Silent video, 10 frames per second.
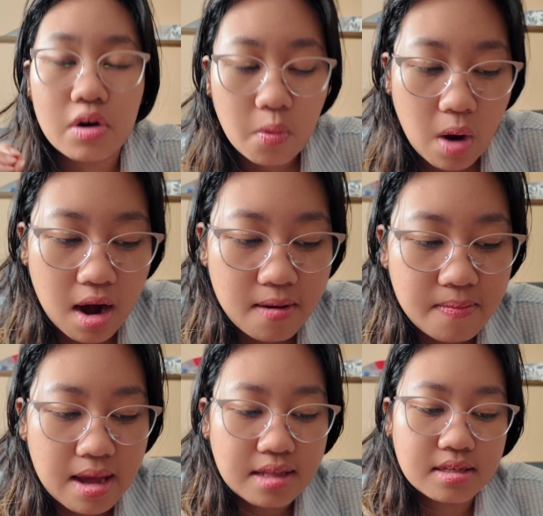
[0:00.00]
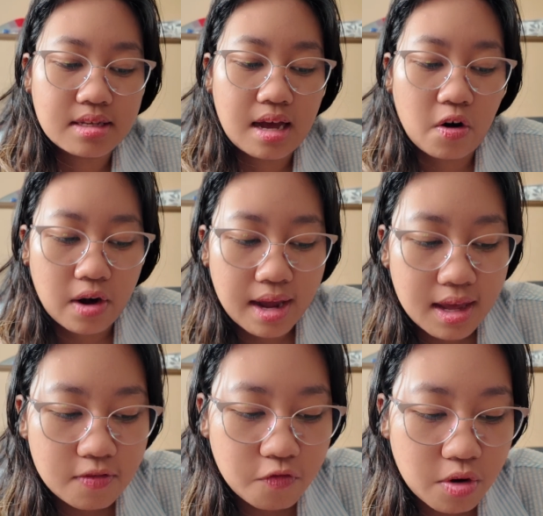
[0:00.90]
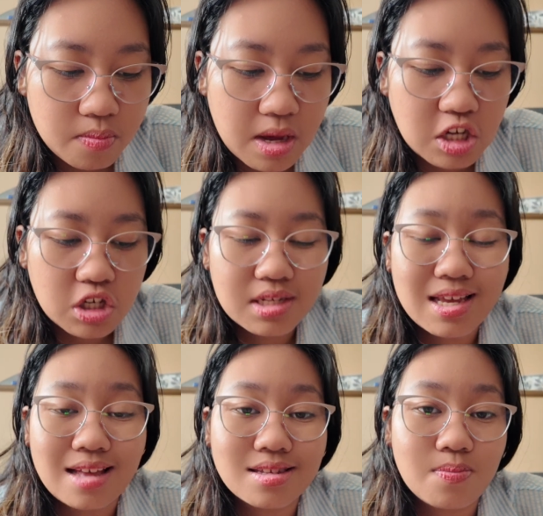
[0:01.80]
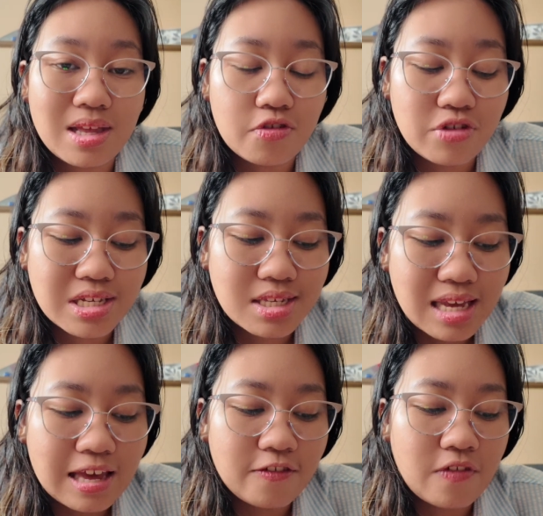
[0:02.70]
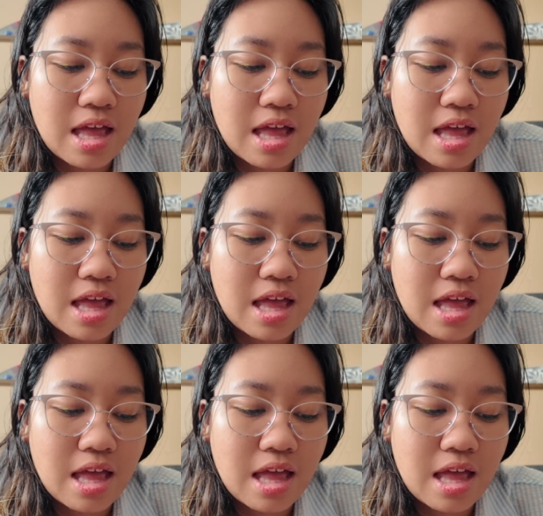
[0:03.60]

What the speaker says: requirements or informations has been received